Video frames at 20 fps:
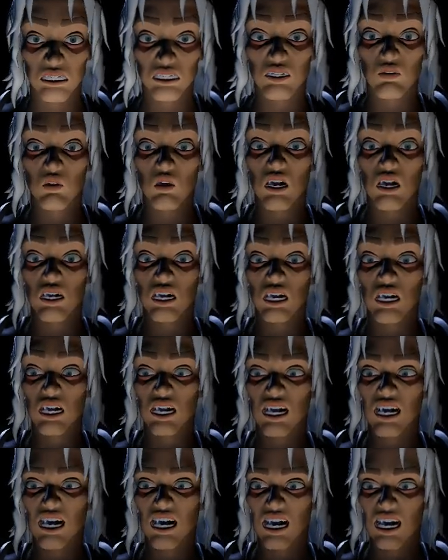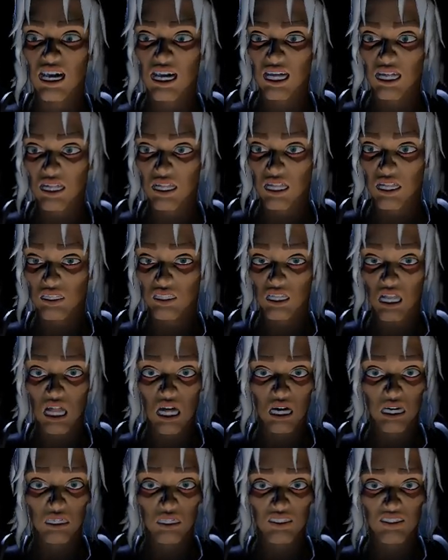It's working. Its
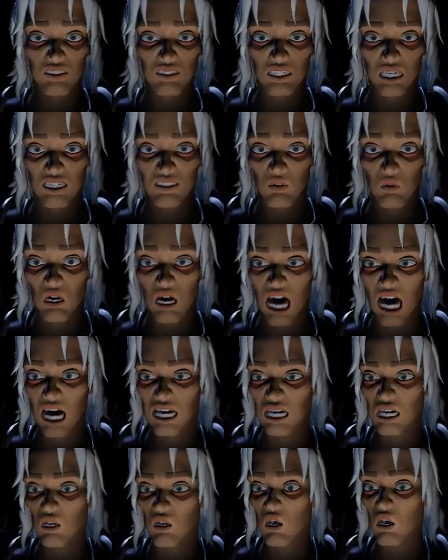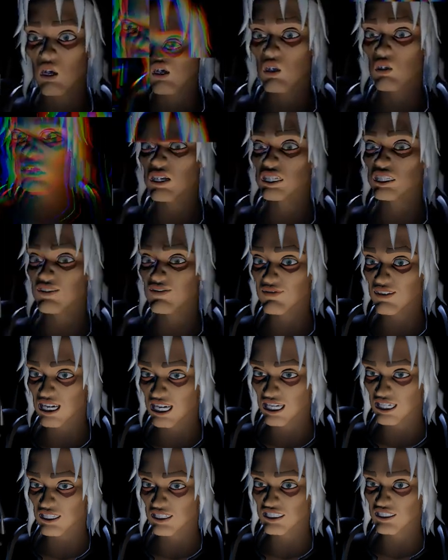tail isn't just wagging, all its
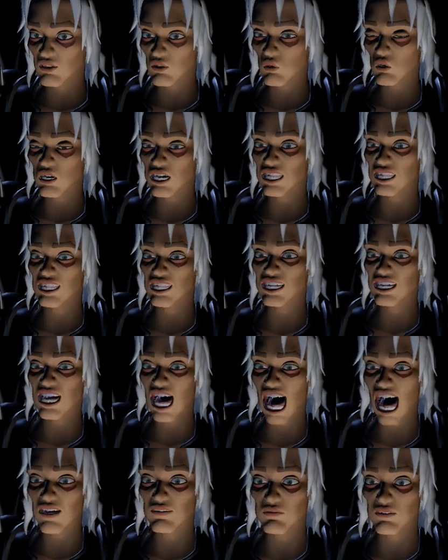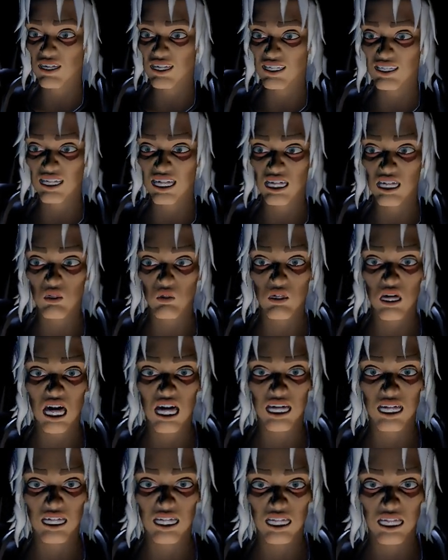fingers are wiggling happily.
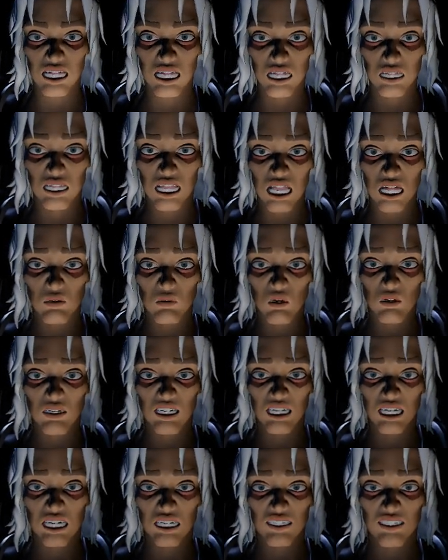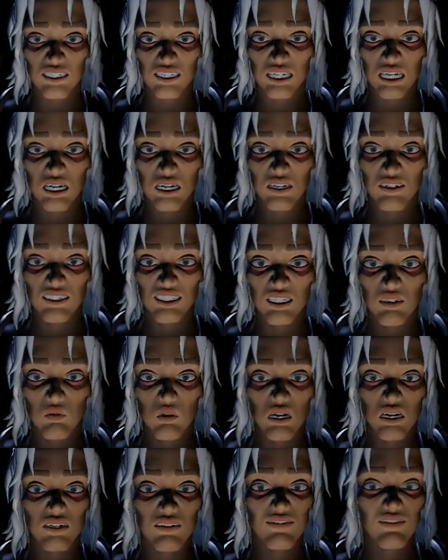Why, it's like watching a surgeon
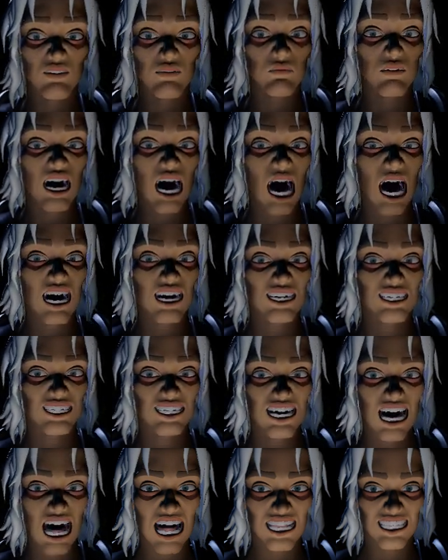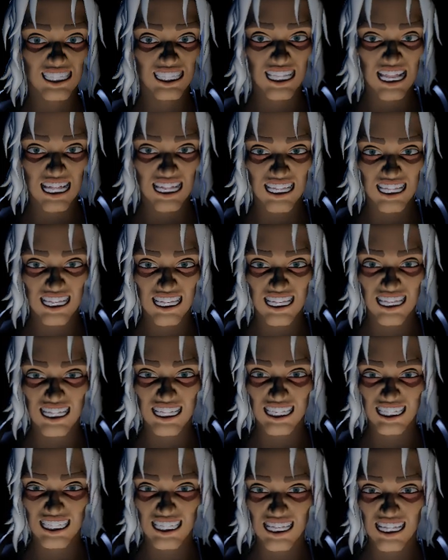wave goodbye as the anesthetic
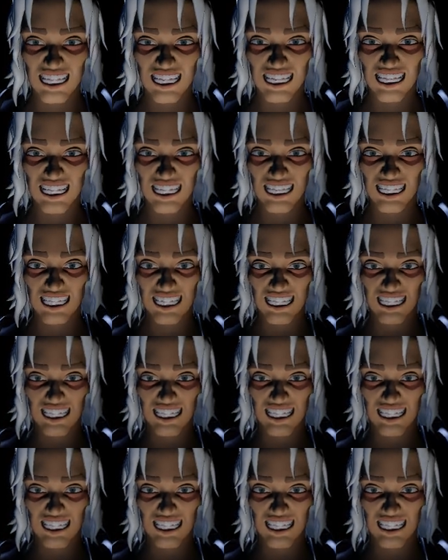kicks in.